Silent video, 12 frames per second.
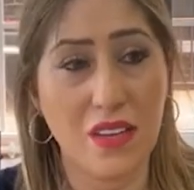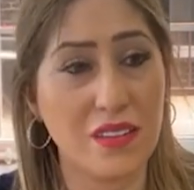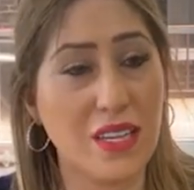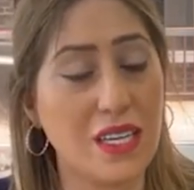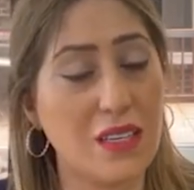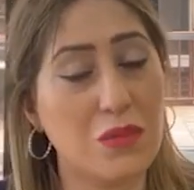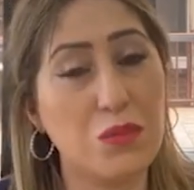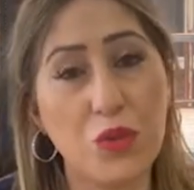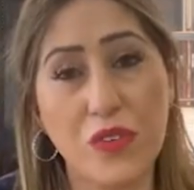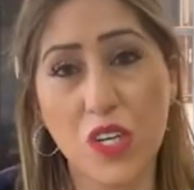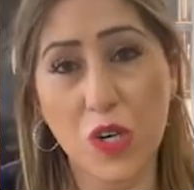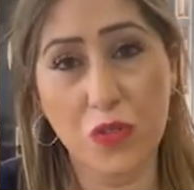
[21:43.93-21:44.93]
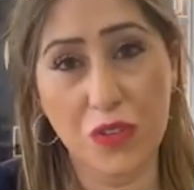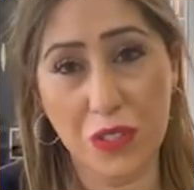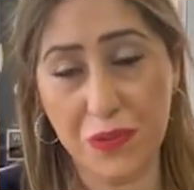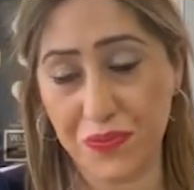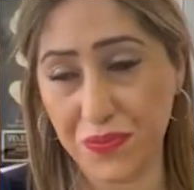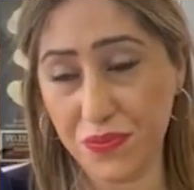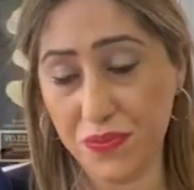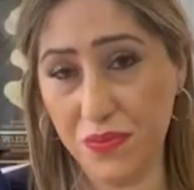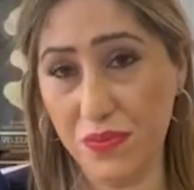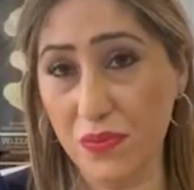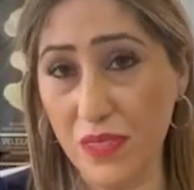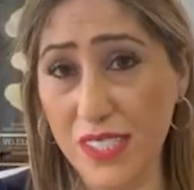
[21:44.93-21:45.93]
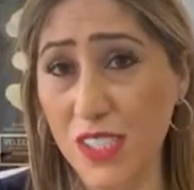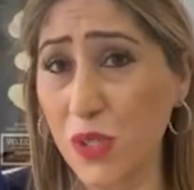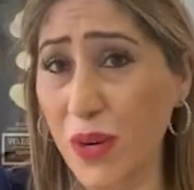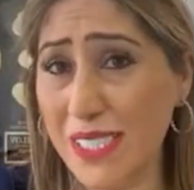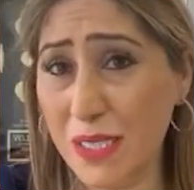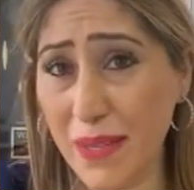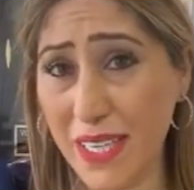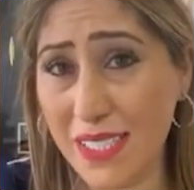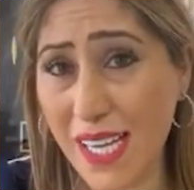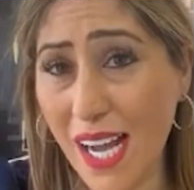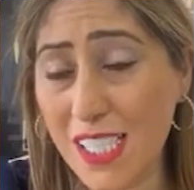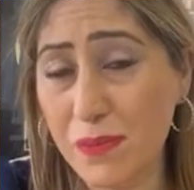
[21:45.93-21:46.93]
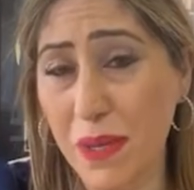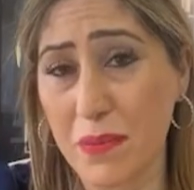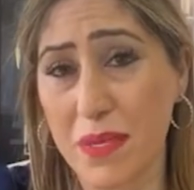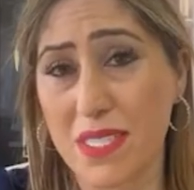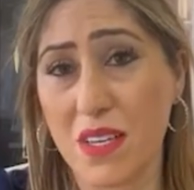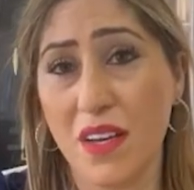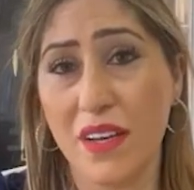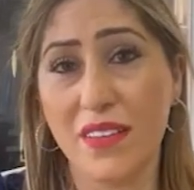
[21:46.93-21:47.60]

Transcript: Then moving over to estimated tax payments.